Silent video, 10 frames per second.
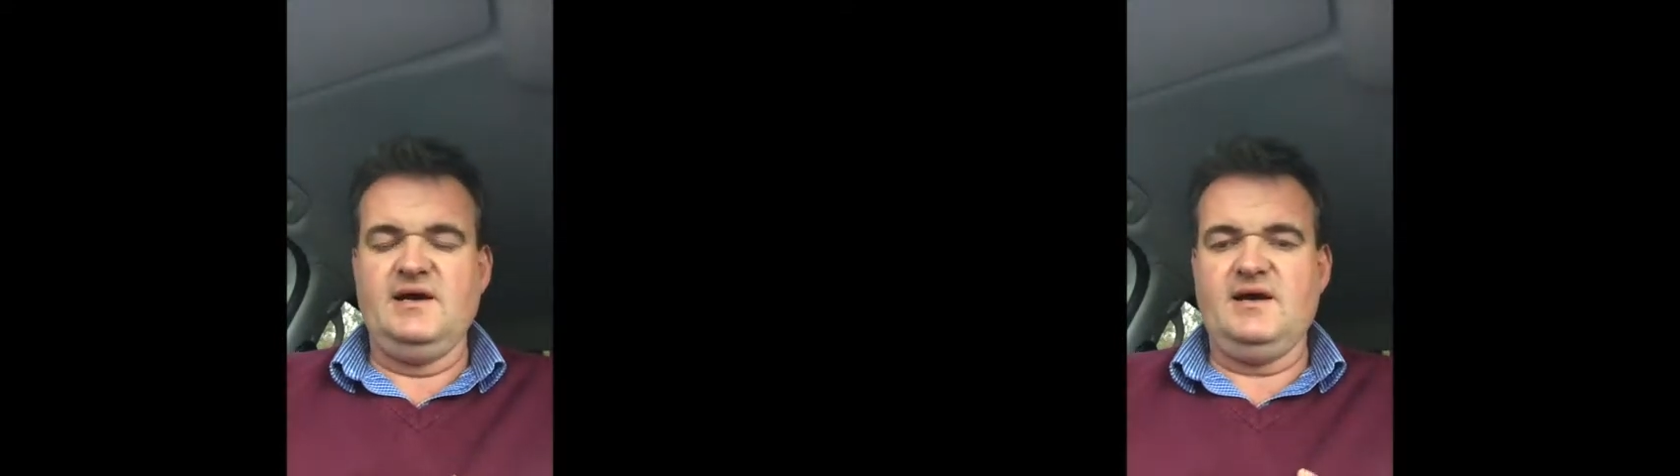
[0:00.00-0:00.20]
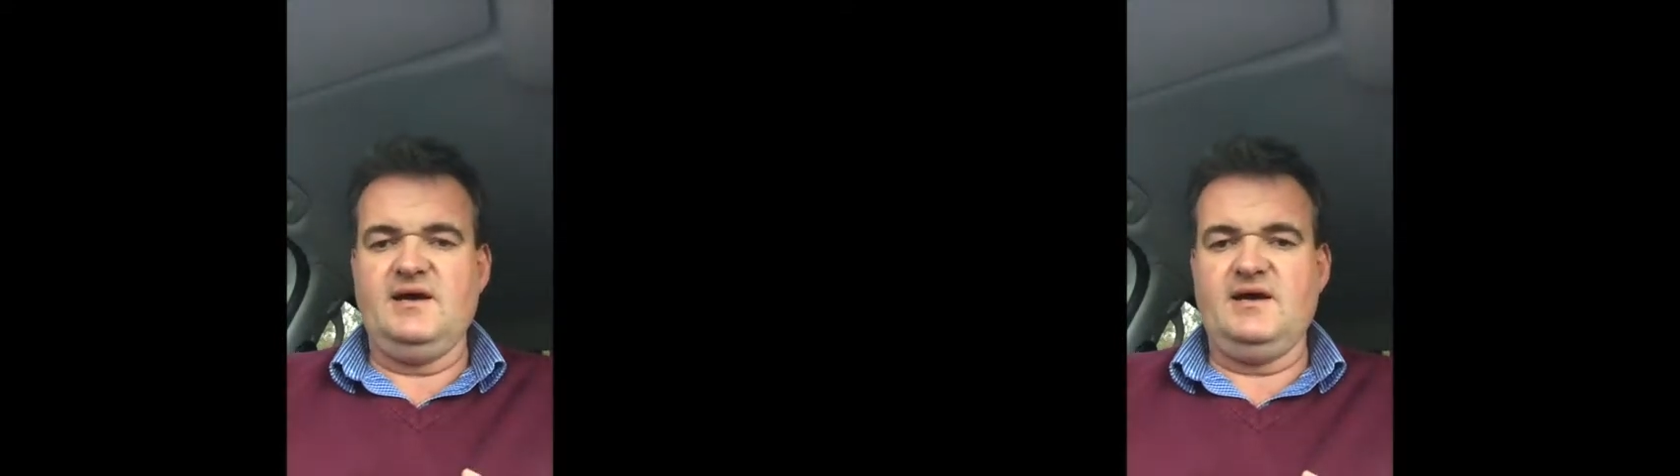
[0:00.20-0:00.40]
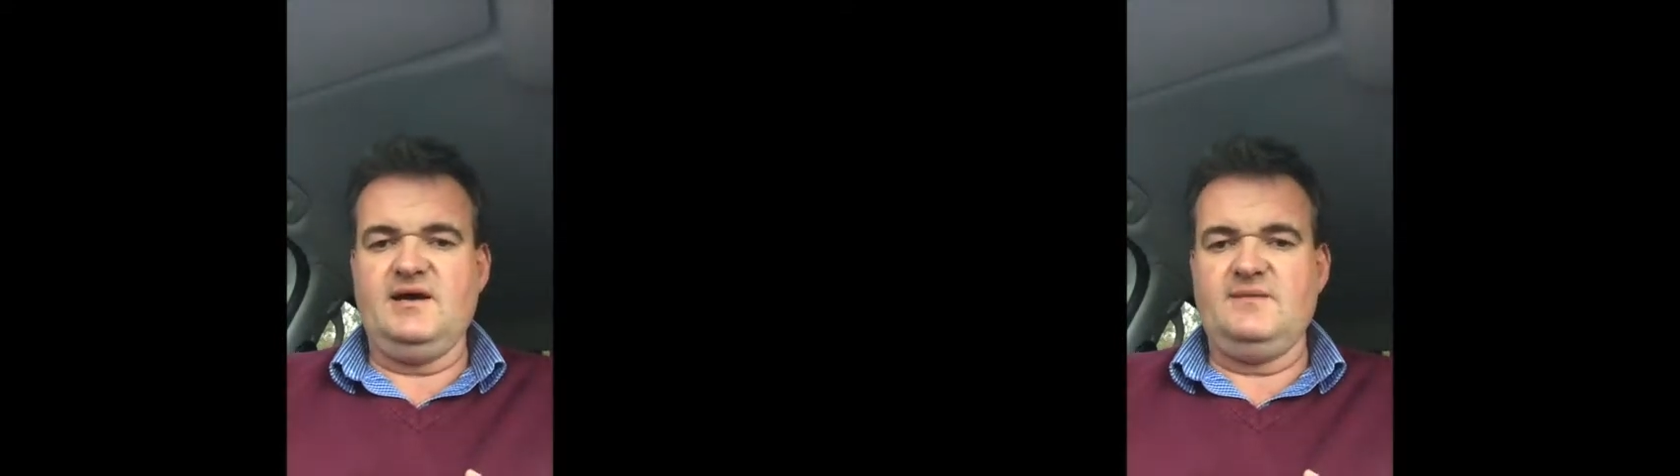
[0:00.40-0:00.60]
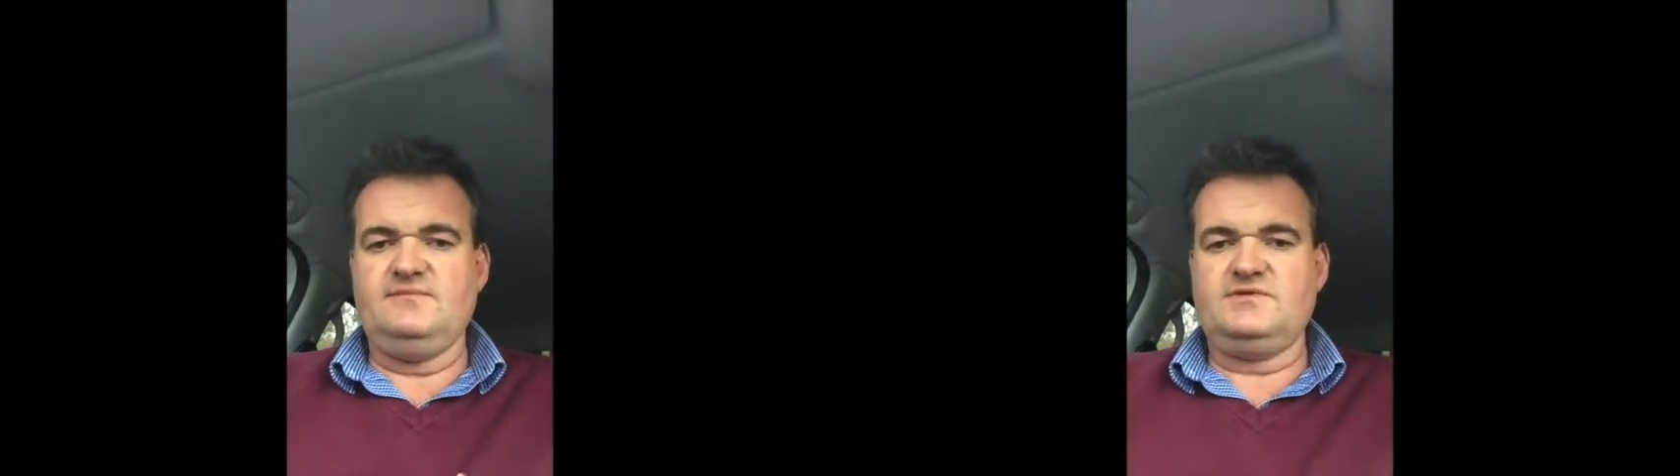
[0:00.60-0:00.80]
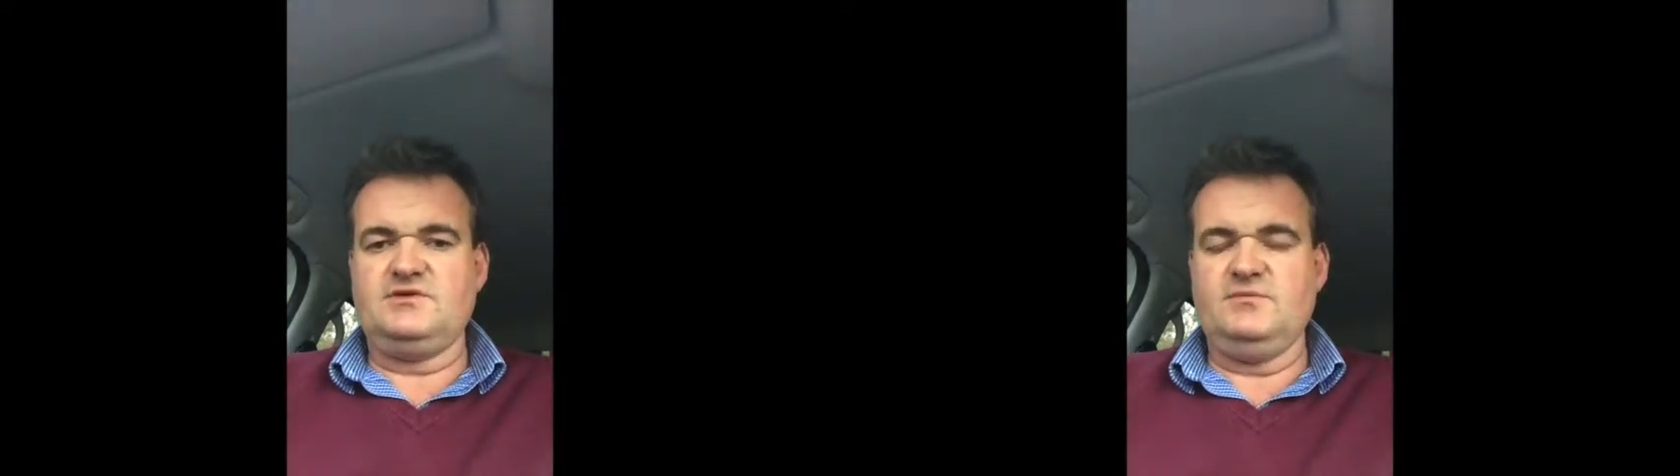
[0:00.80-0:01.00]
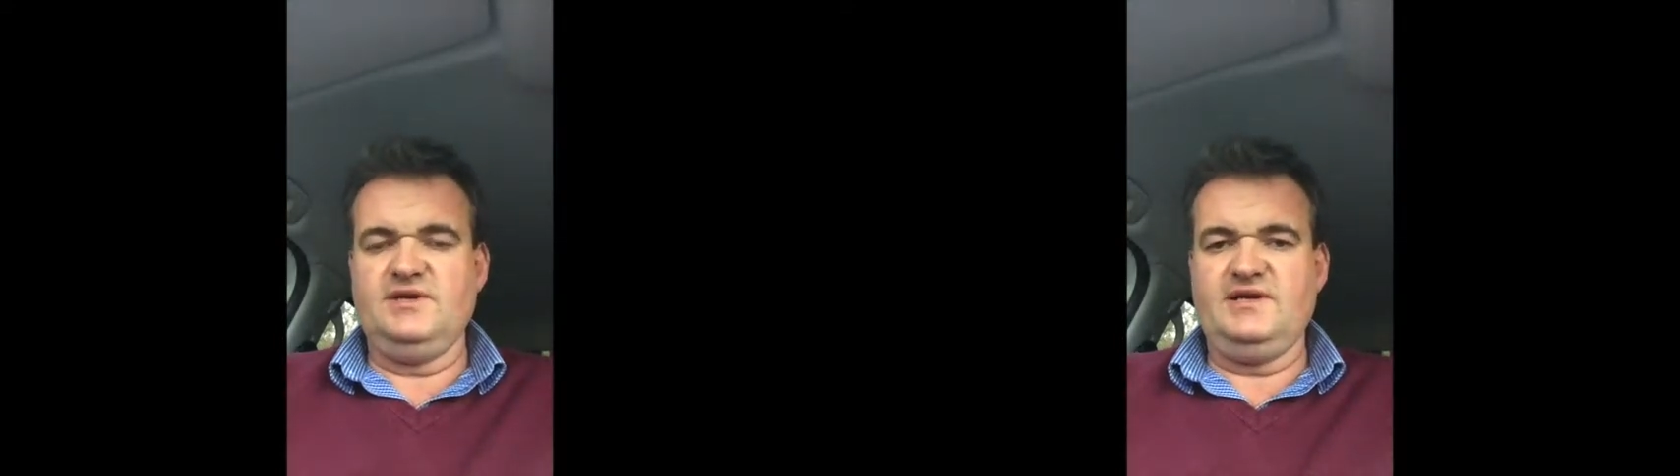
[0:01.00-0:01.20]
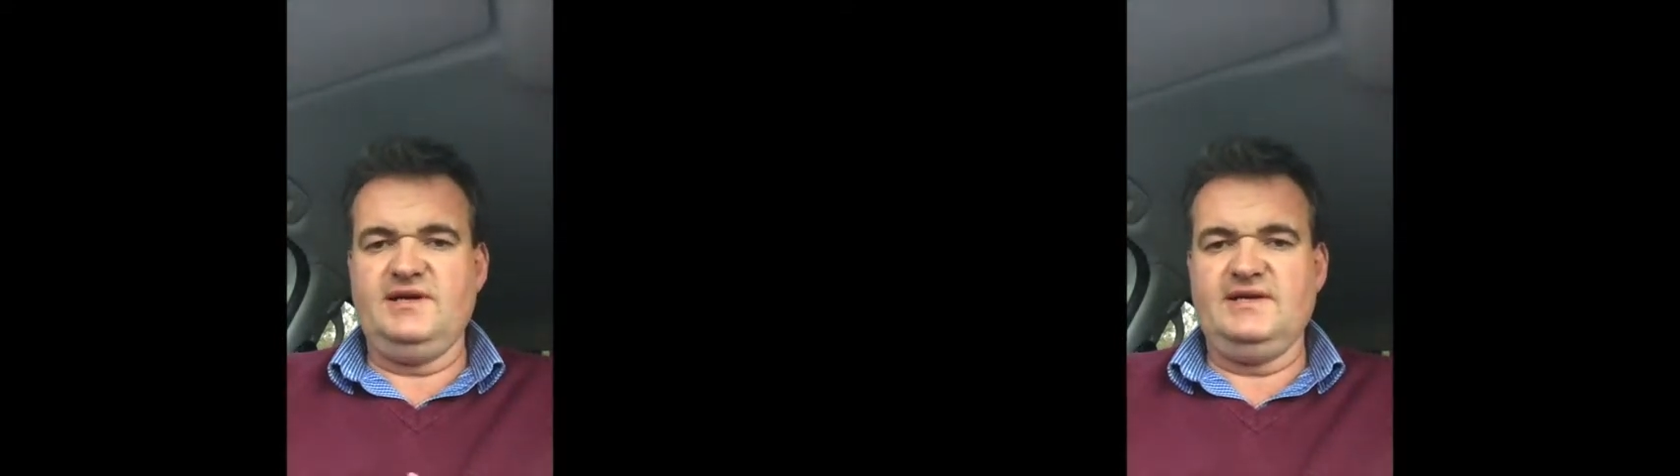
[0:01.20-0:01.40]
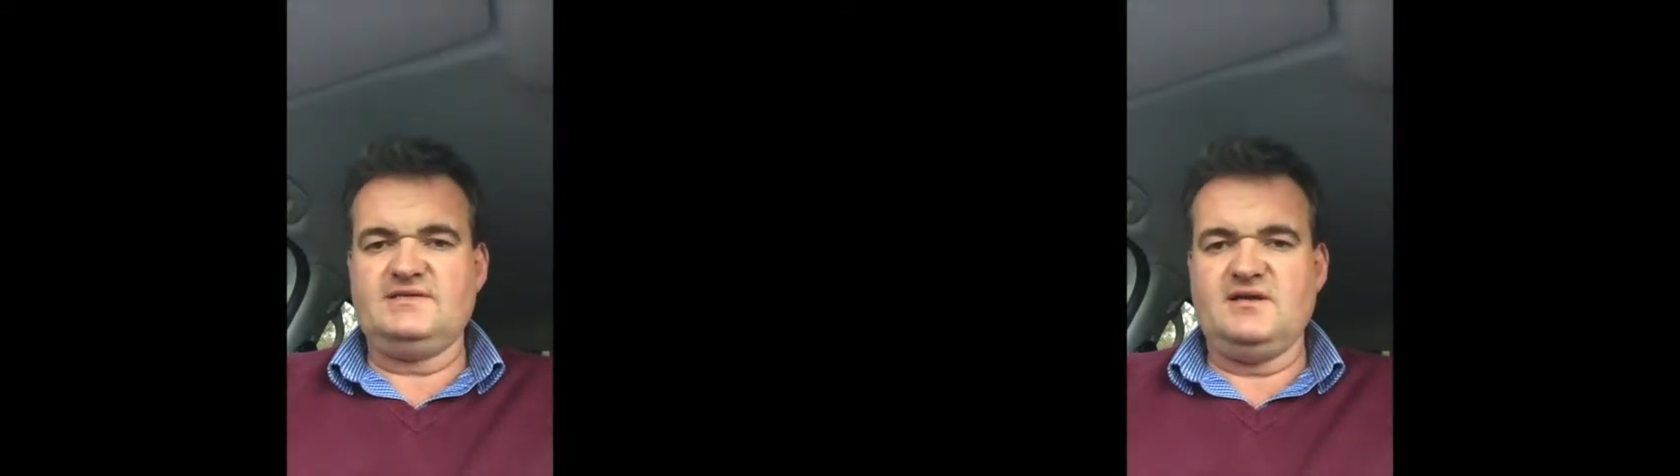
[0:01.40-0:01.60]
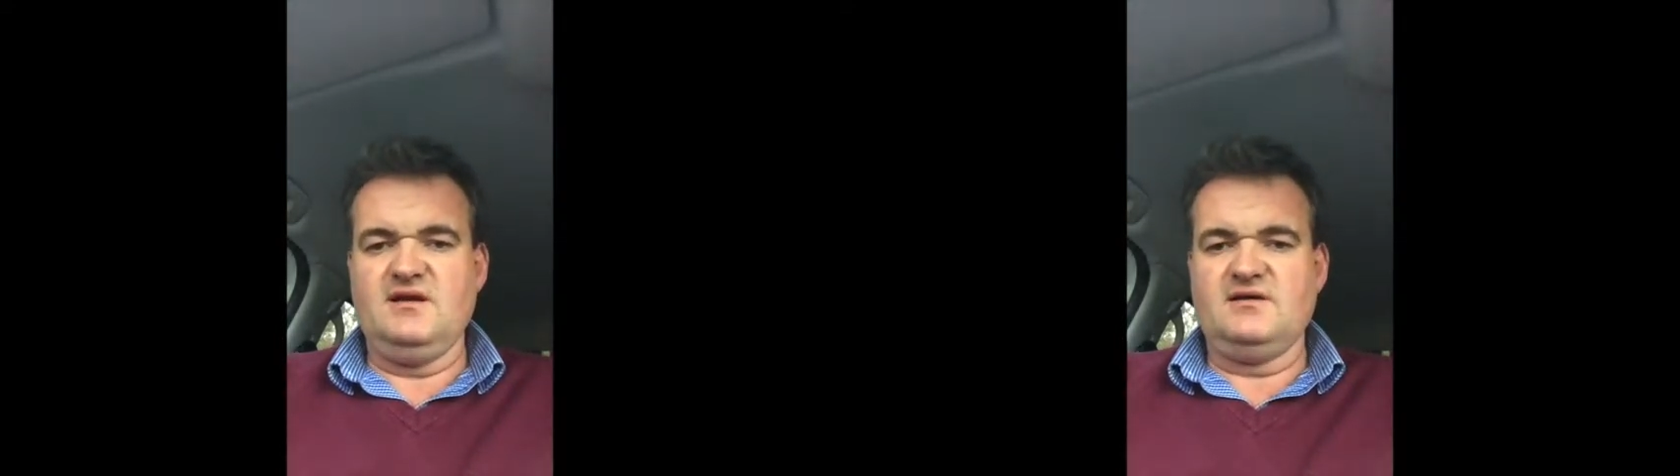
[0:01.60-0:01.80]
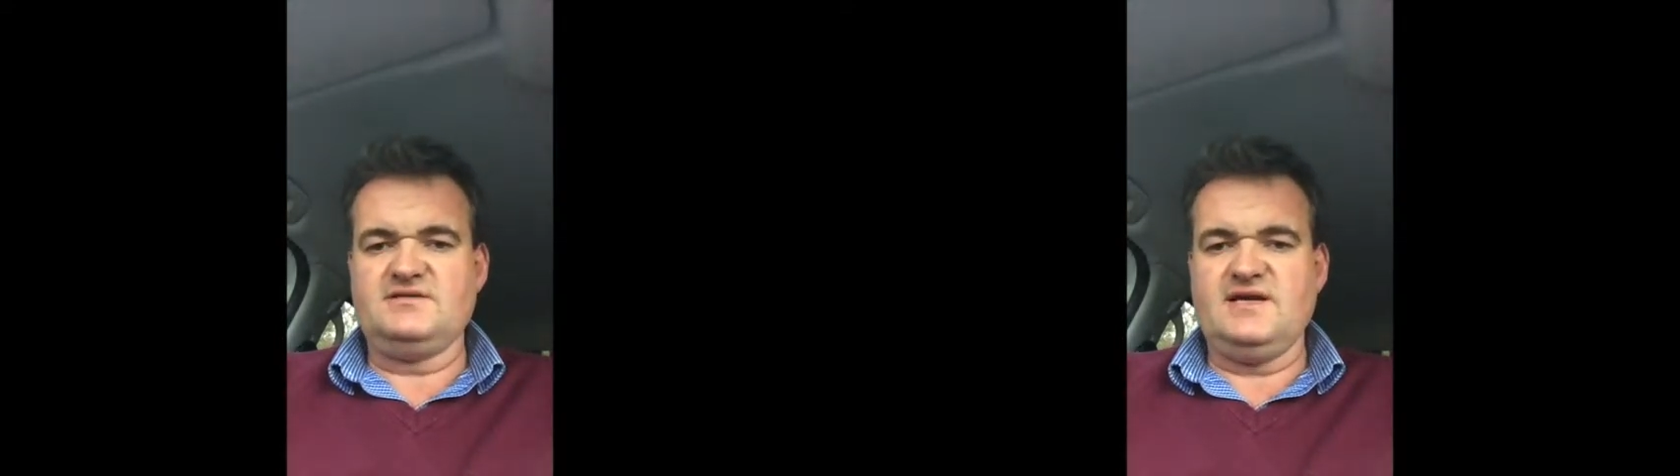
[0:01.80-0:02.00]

So bleeding into lungs,